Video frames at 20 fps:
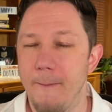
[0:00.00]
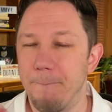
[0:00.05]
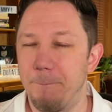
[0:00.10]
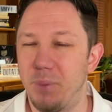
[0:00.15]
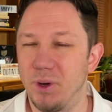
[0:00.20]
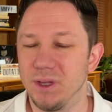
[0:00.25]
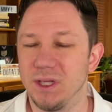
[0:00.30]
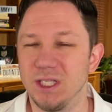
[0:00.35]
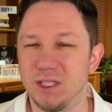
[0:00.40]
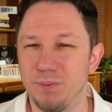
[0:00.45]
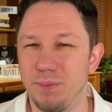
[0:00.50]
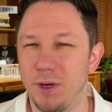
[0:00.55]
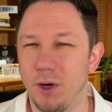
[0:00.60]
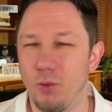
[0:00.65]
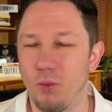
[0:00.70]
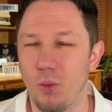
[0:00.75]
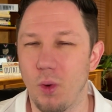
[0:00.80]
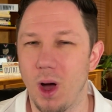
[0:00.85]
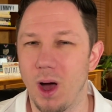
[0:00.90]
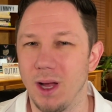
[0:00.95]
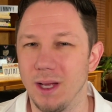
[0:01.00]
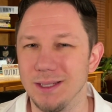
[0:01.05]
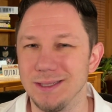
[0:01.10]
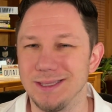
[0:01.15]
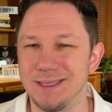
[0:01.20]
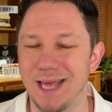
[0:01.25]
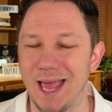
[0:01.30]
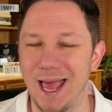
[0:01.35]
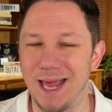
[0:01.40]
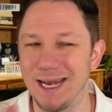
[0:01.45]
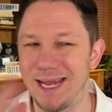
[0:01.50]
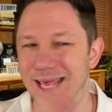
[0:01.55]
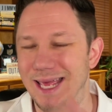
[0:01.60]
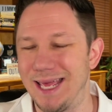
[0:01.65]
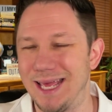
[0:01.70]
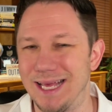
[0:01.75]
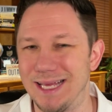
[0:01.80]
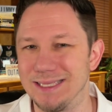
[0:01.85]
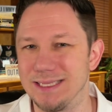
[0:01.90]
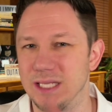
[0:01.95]
But this bill was and
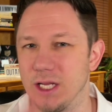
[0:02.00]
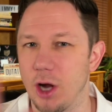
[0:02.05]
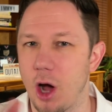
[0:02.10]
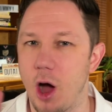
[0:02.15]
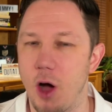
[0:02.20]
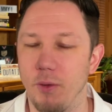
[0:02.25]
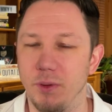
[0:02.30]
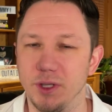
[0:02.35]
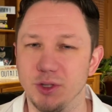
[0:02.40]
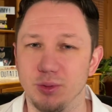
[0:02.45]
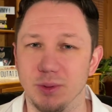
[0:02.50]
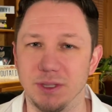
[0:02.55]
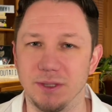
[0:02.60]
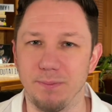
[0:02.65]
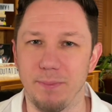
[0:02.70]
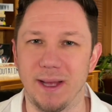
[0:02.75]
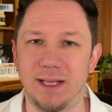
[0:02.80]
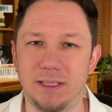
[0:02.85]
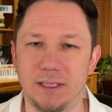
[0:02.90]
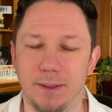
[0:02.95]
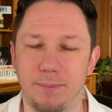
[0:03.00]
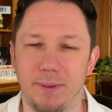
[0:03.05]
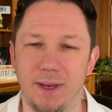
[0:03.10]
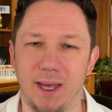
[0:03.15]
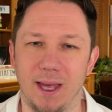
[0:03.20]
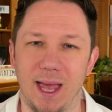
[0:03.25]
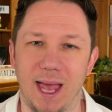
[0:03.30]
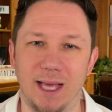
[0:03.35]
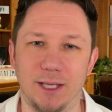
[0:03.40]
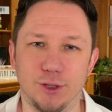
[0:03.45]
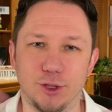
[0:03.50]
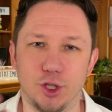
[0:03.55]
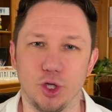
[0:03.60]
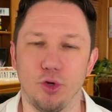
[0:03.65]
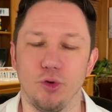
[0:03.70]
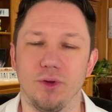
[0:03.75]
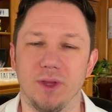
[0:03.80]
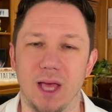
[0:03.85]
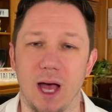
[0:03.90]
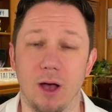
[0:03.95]
is and always was meant to be a
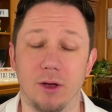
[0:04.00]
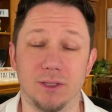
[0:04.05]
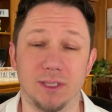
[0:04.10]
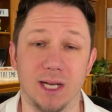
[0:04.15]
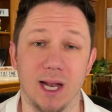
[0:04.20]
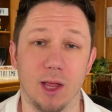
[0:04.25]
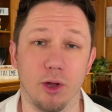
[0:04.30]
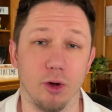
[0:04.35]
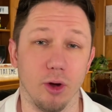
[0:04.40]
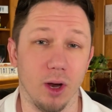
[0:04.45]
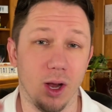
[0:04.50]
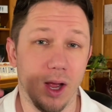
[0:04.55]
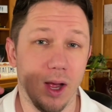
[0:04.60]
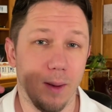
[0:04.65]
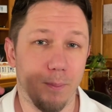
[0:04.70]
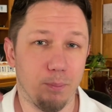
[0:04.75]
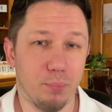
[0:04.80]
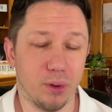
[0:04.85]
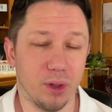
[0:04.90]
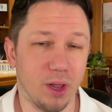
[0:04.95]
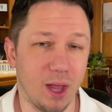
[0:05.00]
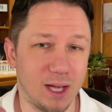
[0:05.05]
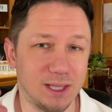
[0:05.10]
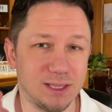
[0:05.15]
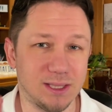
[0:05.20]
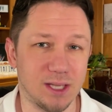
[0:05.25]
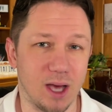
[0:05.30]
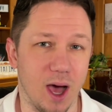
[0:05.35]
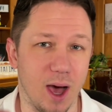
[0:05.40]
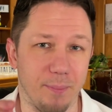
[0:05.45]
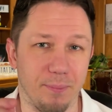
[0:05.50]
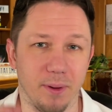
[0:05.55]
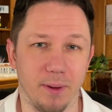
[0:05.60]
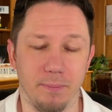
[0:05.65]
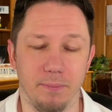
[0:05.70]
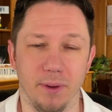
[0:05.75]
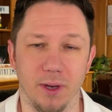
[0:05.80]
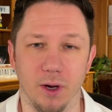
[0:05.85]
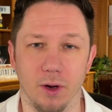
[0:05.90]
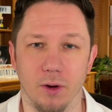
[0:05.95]
$2,000 plus up
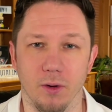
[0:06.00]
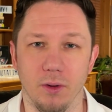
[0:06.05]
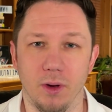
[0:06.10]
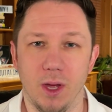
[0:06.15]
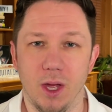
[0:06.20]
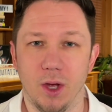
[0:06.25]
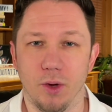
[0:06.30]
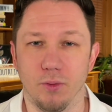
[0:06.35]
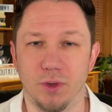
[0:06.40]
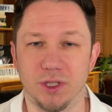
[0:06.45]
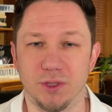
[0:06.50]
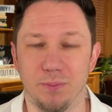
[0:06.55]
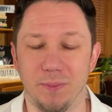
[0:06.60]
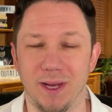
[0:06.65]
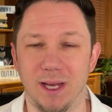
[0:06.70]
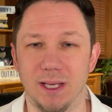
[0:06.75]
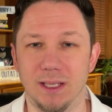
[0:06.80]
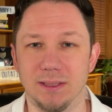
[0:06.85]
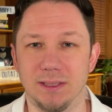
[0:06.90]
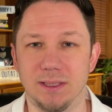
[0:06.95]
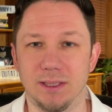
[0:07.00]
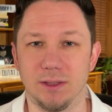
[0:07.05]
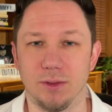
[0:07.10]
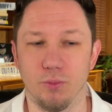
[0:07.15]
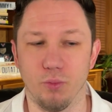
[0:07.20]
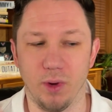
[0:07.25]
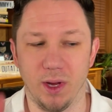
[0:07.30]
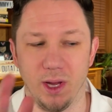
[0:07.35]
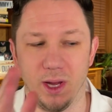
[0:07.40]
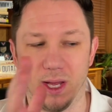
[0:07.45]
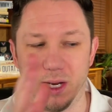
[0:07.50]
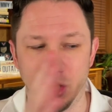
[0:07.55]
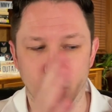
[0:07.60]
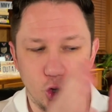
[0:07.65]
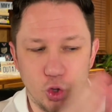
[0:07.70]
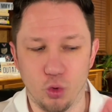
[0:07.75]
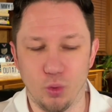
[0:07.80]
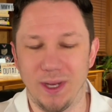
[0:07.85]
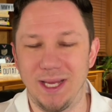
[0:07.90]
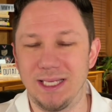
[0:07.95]
bill, which means we
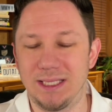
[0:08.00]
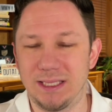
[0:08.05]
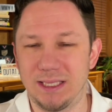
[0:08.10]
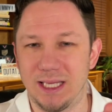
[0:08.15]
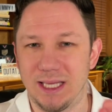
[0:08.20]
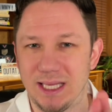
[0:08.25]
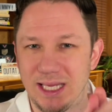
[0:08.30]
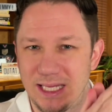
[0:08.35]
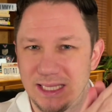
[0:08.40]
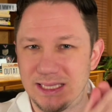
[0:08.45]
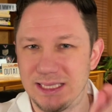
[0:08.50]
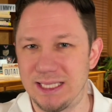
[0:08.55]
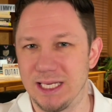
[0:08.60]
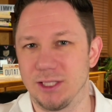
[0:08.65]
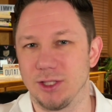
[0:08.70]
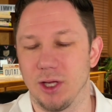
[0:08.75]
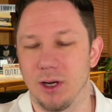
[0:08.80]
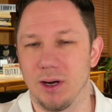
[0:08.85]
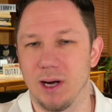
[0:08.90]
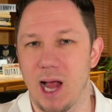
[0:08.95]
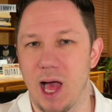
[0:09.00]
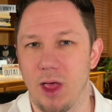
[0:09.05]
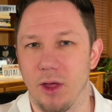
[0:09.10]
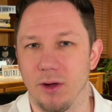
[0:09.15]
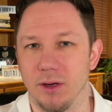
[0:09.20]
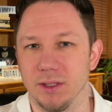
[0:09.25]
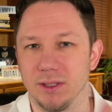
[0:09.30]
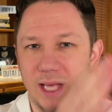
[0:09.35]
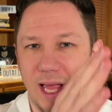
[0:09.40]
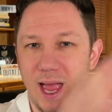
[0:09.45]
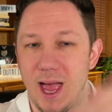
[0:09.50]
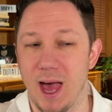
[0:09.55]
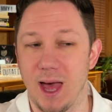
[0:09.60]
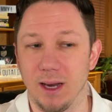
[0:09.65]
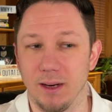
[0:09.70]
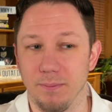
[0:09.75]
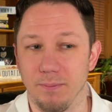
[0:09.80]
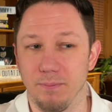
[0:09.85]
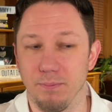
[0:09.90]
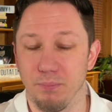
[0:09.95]
increase the $600
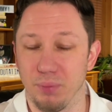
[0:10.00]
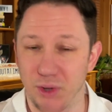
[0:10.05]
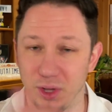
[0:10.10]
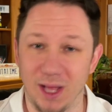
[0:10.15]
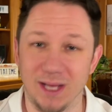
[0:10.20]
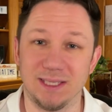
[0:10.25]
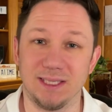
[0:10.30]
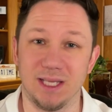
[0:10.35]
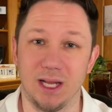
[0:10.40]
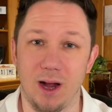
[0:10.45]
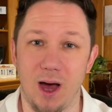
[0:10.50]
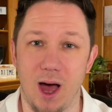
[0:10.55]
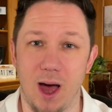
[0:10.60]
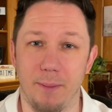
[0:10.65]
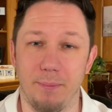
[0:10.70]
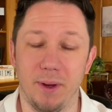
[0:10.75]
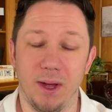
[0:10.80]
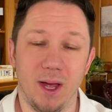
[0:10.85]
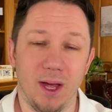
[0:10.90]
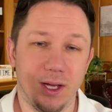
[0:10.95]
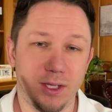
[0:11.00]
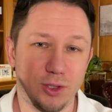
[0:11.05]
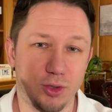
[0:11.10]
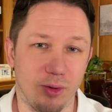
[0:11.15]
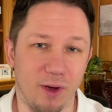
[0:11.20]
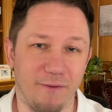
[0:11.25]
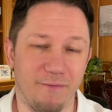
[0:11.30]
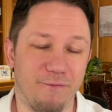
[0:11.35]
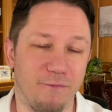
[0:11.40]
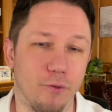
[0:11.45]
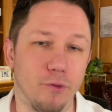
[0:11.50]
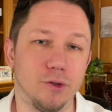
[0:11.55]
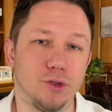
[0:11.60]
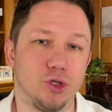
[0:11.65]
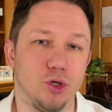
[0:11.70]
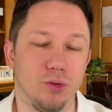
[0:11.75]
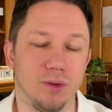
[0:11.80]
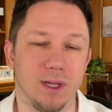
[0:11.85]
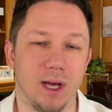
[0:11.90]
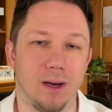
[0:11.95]
and plus it up to a full
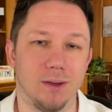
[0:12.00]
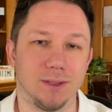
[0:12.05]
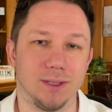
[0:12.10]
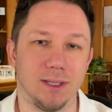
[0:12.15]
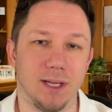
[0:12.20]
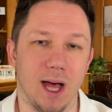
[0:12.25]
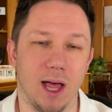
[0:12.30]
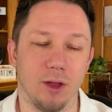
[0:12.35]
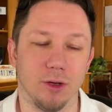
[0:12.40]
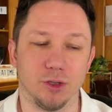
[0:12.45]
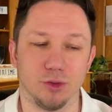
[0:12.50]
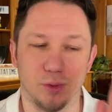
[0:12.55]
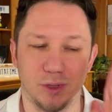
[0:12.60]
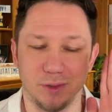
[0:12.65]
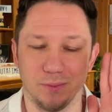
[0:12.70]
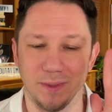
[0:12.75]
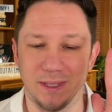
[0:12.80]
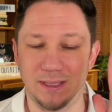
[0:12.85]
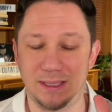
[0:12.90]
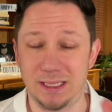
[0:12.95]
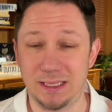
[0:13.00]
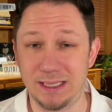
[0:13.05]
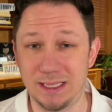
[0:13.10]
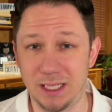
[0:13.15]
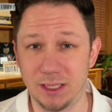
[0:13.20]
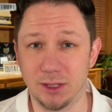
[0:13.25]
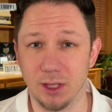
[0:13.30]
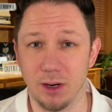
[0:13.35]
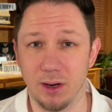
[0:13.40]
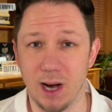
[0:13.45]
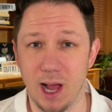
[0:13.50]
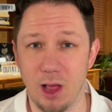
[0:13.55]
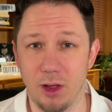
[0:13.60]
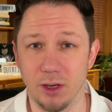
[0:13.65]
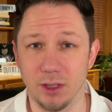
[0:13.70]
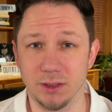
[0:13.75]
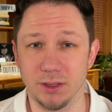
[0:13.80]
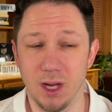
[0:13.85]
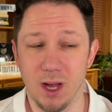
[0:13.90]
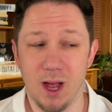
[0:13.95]
$2,000, which means the
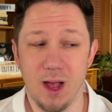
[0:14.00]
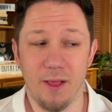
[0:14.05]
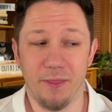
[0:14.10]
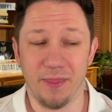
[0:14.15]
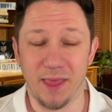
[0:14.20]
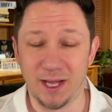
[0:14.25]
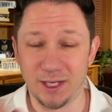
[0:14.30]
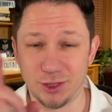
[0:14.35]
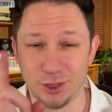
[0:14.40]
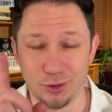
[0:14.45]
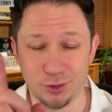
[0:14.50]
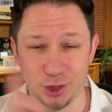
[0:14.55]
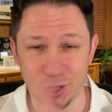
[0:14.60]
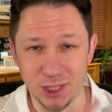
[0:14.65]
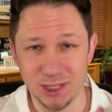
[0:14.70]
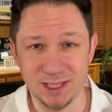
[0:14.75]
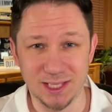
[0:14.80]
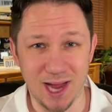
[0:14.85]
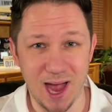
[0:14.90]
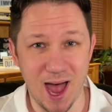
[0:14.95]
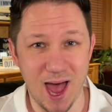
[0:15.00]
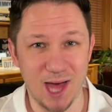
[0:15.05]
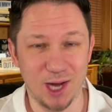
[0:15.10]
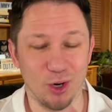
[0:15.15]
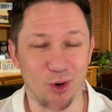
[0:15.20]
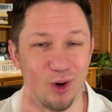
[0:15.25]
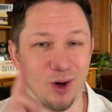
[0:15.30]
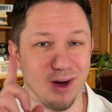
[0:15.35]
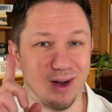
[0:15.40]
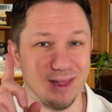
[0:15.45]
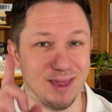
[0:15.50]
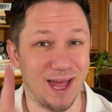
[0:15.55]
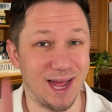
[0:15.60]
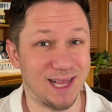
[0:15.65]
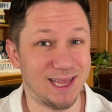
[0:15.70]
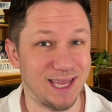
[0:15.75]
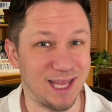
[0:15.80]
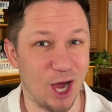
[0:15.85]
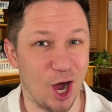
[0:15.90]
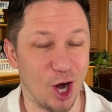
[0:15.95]
$600 that you just got or
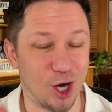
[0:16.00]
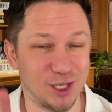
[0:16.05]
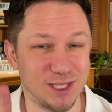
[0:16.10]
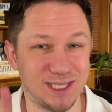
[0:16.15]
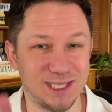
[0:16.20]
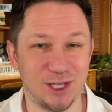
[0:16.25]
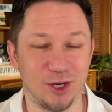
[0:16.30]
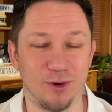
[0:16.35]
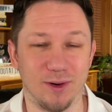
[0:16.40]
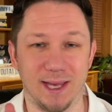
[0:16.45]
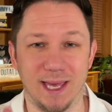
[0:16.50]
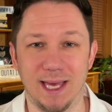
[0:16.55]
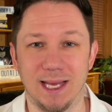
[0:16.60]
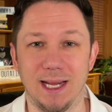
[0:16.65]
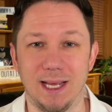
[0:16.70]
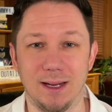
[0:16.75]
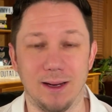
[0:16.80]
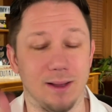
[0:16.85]
likely are still getting.